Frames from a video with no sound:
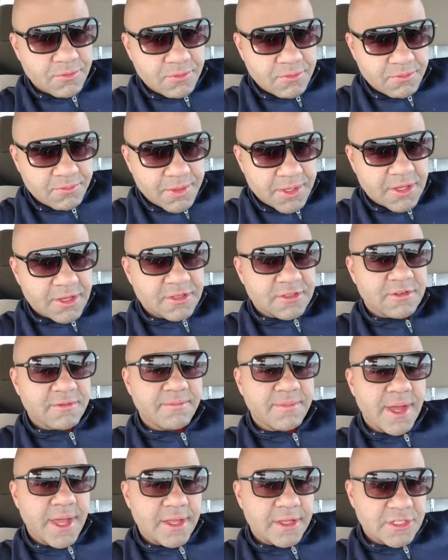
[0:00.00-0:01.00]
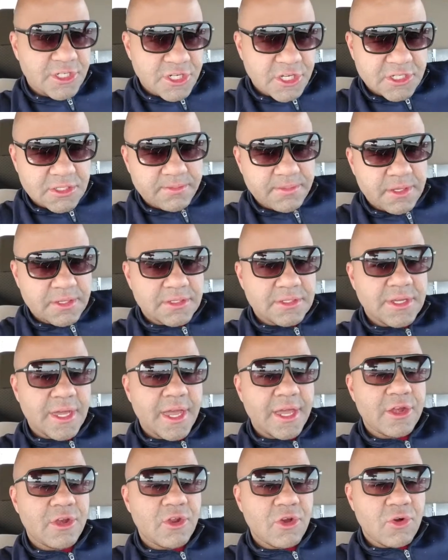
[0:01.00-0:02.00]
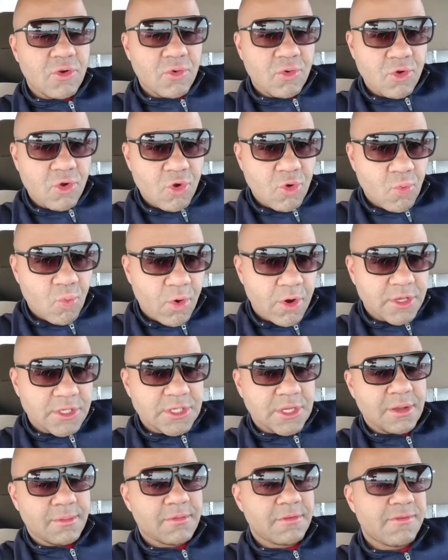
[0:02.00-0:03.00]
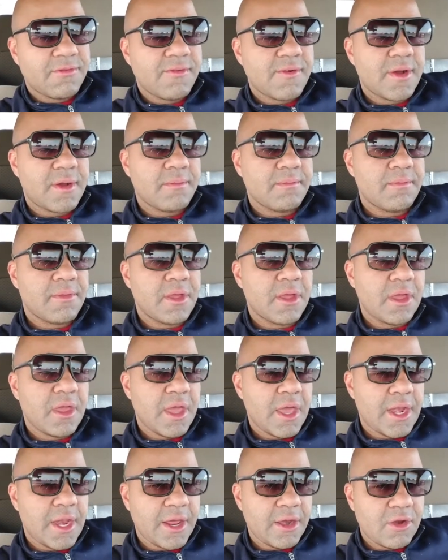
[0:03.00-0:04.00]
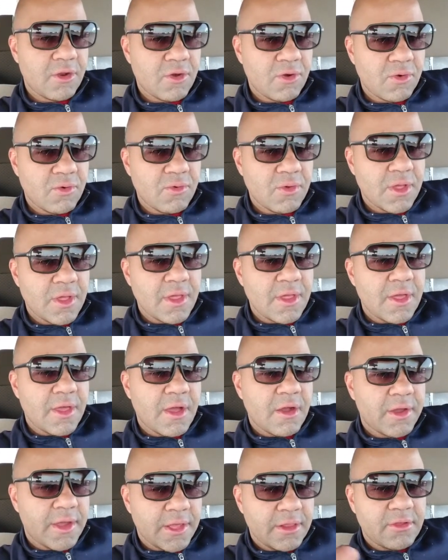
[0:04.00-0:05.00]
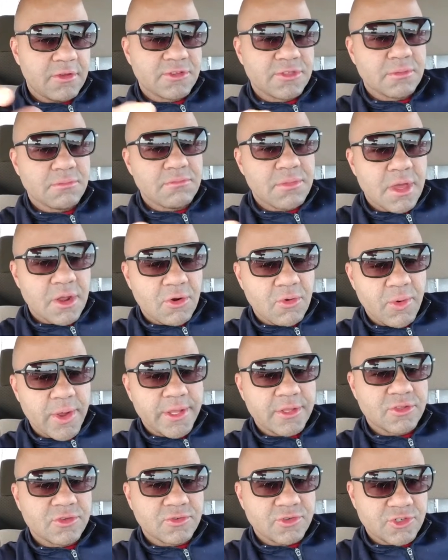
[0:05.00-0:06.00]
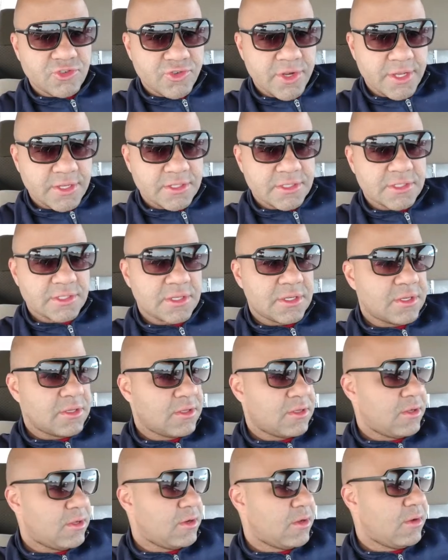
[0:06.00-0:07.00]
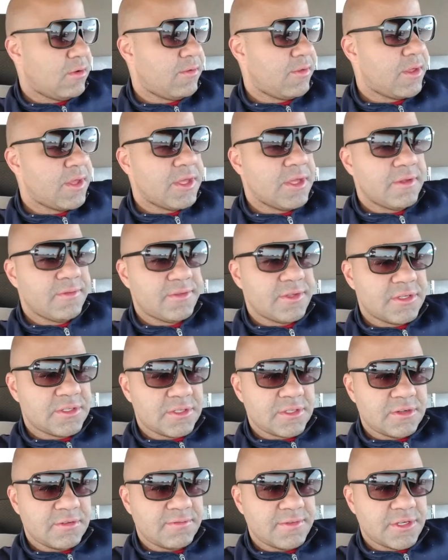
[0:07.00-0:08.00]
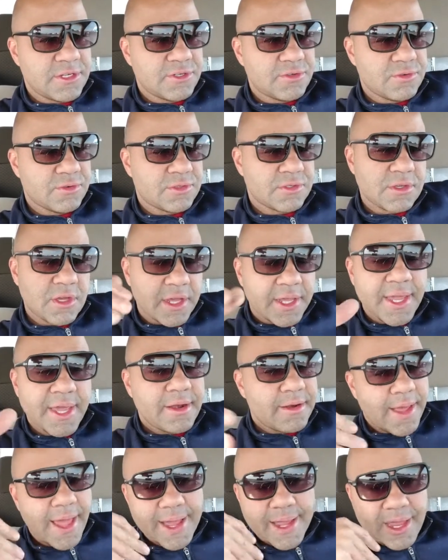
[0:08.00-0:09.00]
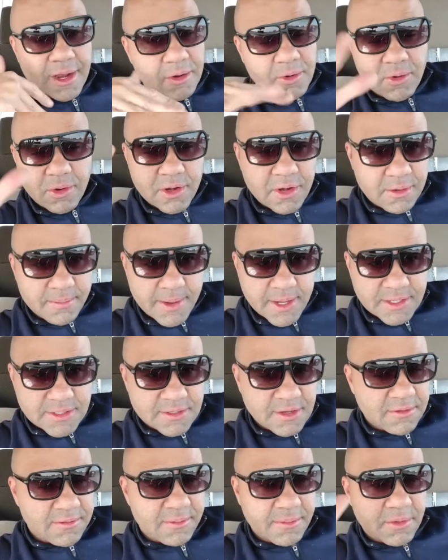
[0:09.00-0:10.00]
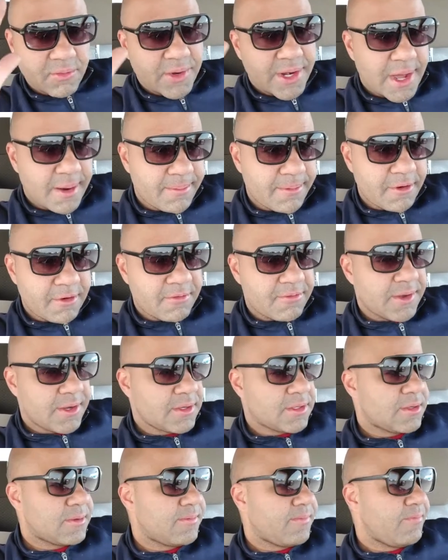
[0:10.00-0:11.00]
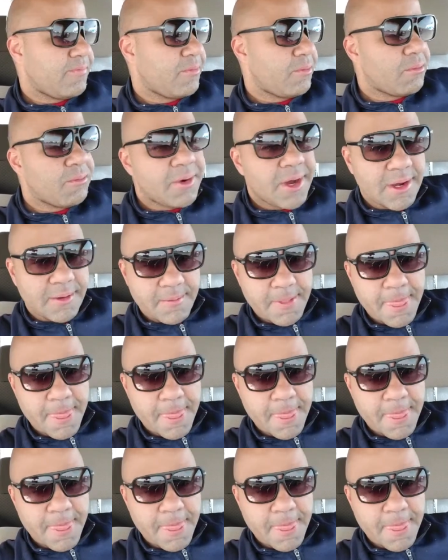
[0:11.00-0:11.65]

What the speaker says: because of my adjustments, I know where it's coming from, and I know, okay, there's a better way to address, these individuals. Again, I get caught in myself. I mean, we're not perfect. But